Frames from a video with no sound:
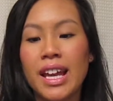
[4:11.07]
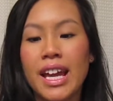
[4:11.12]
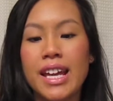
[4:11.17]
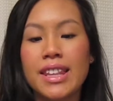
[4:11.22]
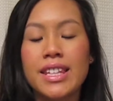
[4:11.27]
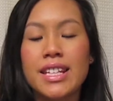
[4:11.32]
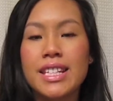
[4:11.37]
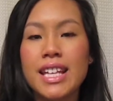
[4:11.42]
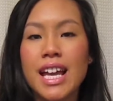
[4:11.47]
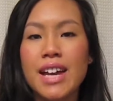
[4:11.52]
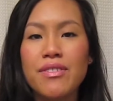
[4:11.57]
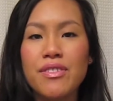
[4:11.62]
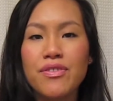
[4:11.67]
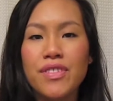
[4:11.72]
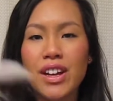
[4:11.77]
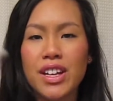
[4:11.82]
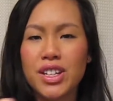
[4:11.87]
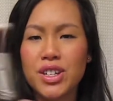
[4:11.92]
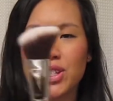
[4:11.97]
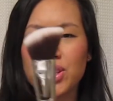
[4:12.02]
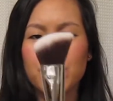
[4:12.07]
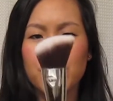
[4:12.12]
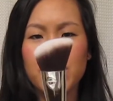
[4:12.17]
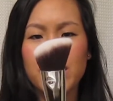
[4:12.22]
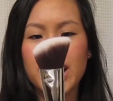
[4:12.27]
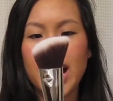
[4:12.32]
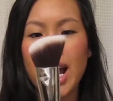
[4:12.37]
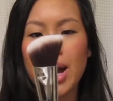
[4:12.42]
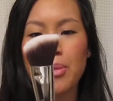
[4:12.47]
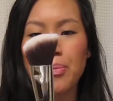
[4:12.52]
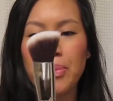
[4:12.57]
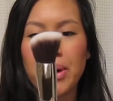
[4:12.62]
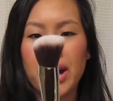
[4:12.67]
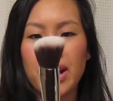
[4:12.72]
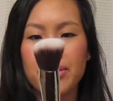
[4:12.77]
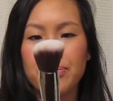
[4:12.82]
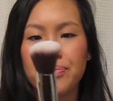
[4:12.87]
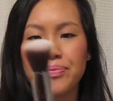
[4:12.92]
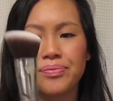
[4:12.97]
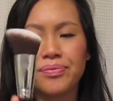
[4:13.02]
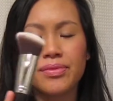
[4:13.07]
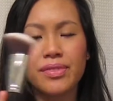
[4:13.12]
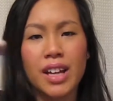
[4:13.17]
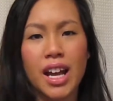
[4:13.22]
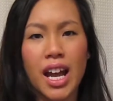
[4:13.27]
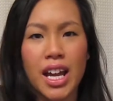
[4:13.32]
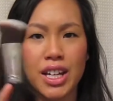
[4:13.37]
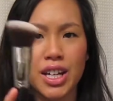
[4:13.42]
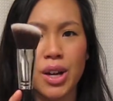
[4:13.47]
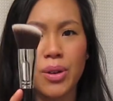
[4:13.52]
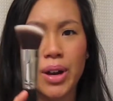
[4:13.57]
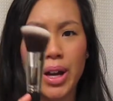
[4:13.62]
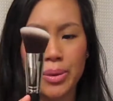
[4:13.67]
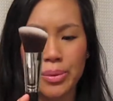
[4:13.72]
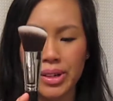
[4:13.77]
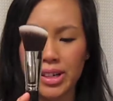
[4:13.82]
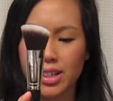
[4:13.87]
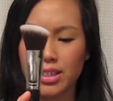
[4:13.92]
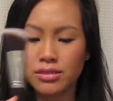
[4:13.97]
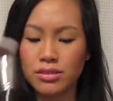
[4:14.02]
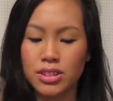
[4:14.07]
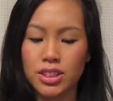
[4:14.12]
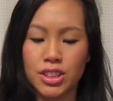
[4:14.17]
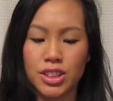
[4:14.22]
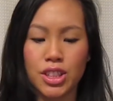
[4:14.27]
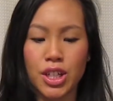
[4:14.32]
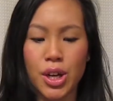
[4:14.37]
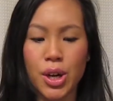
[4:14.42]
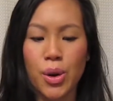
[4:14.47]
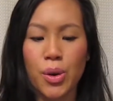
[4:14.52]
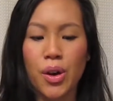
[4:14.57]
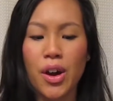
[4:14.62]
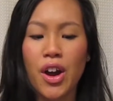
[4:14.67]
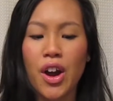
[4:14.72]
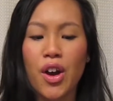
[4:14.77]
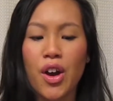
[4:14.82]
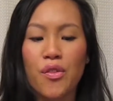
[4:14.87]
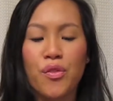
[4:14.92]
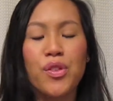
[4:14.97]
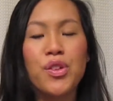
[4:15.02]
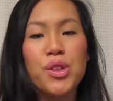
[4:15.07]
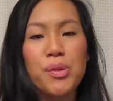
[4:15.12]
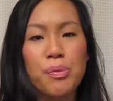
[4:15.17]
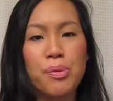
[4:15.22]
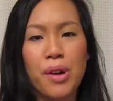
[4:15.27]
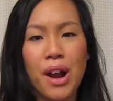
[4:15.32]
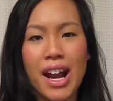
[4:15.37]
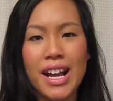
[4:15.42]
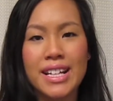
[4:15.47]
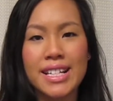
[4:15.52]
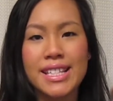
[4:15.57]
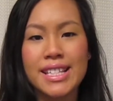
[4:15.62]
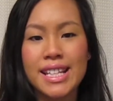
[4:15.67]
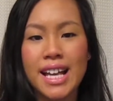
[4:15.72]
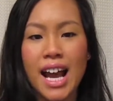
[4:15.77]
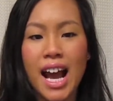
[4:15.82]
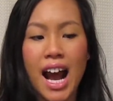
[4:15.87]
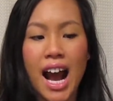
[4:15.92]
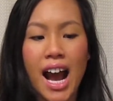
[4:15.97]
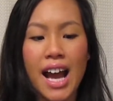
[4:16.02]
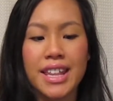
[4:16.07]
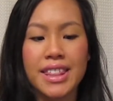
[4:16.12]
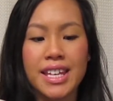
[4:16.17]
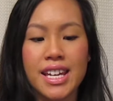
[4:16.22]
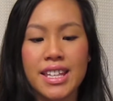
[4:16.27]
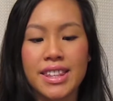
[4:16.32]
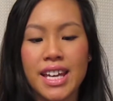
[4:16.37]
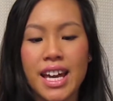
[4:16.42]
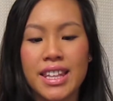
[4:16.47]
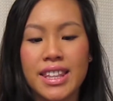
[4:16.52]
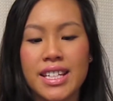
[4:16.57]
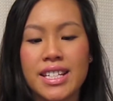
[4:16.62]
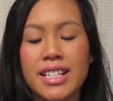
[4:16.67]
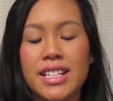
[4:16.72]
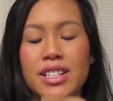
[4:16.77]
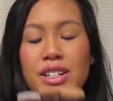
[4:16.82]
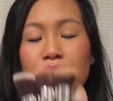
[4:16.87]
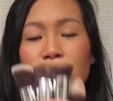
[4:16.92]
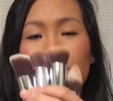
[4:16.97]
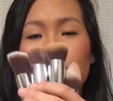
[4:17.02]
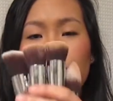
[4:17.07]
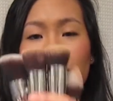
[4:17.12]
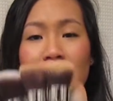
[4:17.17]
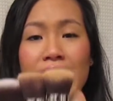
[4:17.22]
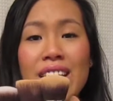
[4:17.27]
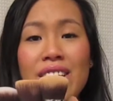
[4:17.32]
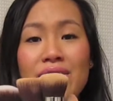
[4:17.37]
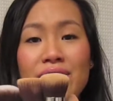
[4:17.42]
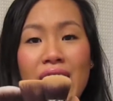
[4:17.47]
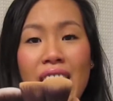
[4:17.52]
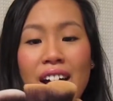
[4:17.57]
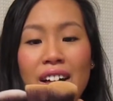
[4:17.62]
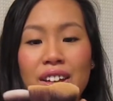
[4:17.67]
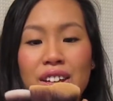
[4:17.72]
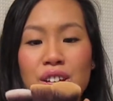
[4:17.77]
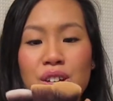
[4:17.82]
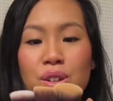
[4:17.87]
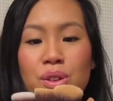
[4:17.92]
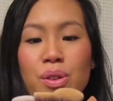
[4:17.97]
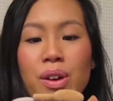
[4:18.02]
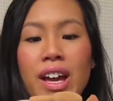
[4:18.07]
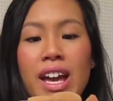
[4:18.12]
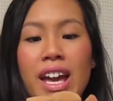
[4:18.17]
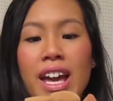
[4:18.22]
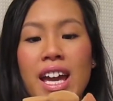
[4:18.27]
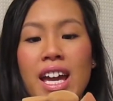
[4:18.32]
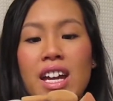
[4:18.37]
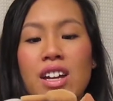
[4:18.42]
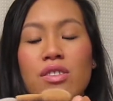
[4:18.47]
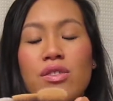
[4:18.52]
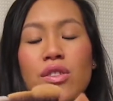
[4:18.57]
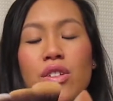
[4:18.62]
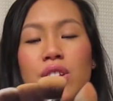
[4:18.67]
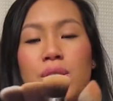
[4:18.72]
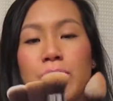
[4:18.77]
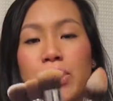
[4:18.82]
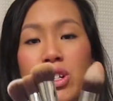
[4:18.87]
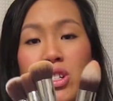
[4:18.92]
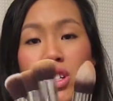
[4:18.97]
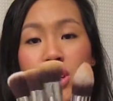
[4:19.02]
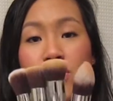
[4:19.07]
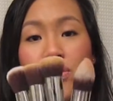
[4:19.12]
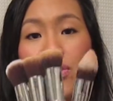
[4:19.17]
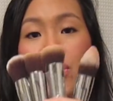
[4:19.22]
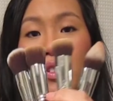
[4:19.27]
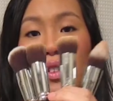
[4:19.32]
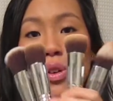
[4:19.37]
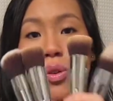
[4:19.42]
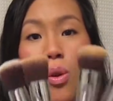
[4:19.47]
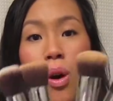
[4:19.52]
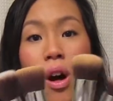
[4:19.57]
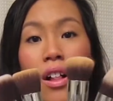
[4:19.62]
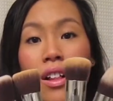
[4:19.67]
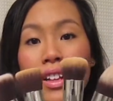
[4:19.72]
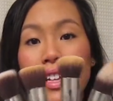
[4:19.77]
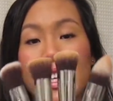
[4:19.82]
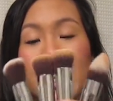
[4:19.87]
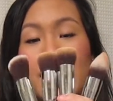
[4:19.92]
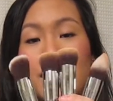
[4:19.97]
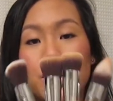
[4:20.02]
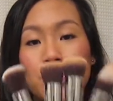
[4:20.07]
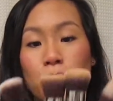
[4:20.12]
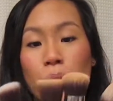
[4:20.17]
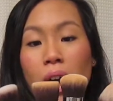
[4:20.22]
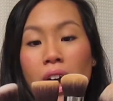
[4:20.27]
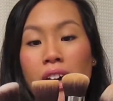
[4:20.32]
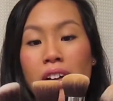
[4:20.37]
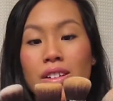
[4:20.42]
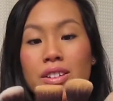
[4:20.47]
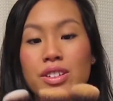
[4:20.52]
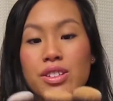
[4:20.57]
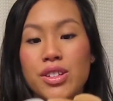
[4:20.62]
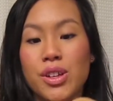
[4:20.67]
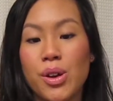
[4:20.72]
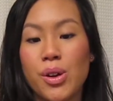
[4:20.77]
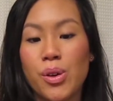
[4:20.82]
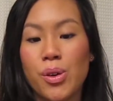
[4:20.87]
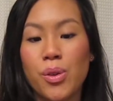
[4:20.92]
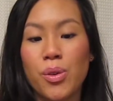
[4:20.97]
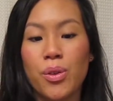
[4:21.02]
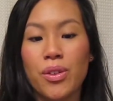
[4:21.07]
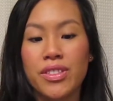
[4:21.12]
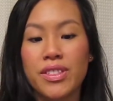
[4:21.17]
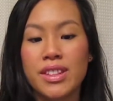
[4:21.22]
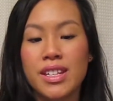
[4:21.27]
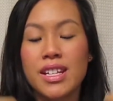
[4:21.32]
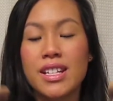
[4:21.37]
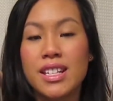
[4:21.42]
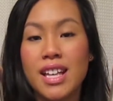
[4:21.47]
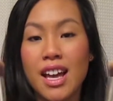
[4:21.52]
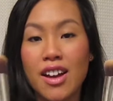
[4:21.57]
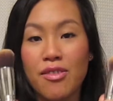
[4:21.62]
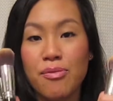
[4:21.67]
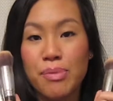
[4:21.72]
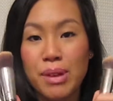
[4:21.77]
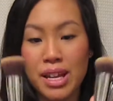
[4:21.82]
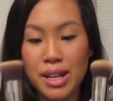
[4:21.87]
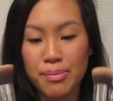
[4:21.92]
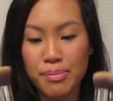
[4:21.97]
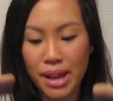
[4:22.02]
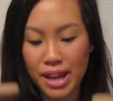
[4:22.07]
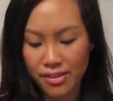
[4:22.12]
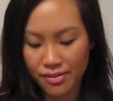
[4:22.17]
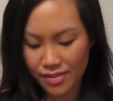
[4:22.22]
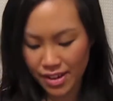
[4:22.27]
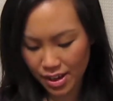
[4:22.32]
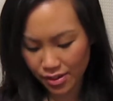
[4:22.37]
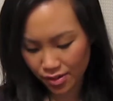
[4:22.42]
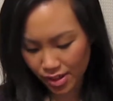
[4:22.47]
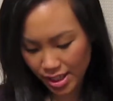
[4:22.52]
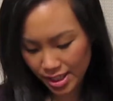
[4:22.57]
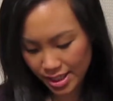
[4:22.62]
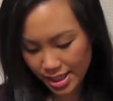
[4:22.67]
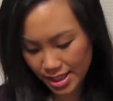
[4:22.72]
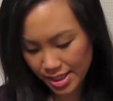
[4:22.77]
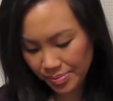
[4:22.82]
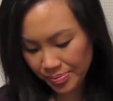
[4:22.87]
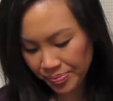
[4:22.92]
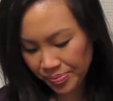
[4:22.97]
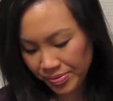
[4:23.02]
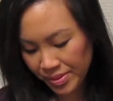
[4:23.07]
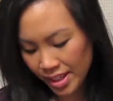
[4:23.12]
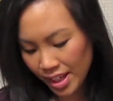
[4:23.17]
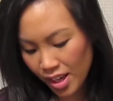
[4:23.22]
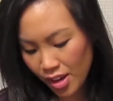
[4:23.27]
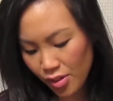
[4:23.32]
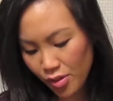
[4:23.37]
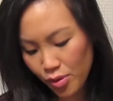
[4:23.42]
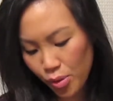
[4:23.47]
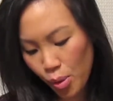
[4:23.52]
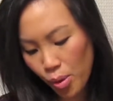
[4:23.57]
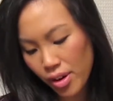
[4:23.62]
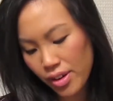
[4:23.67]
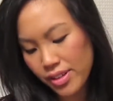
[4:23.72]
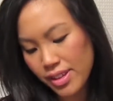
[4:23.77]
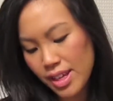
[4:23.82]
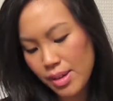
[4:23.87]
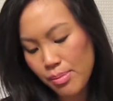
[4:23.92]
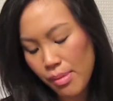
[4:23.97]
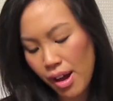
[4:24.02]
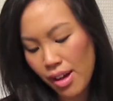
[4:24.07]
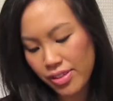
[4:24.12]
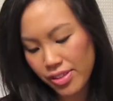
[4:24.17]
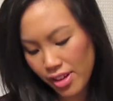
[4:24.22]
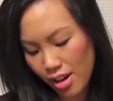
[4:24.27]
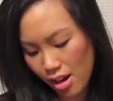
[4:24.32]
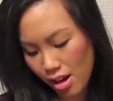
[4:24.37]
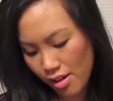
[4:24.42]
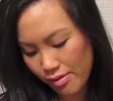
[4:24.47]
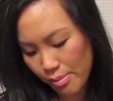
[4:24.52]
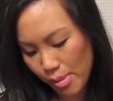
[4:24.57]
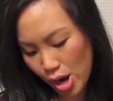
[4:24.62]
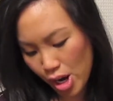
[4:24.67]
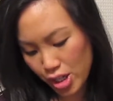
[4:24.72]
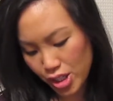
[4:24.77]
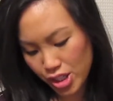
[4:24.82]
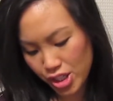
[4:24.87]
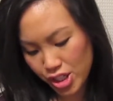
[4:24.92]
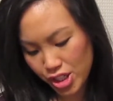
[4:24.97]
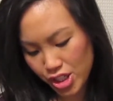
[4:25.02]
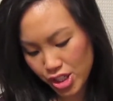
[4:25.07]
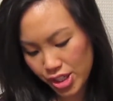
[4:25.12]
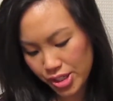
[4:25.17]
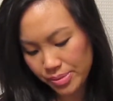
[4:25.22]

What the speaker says: And this I haven't found use for yet, but I know I will. So for the price, I think that this is a great value, and especially for the quality as well. So these have been my favorites for the month of March.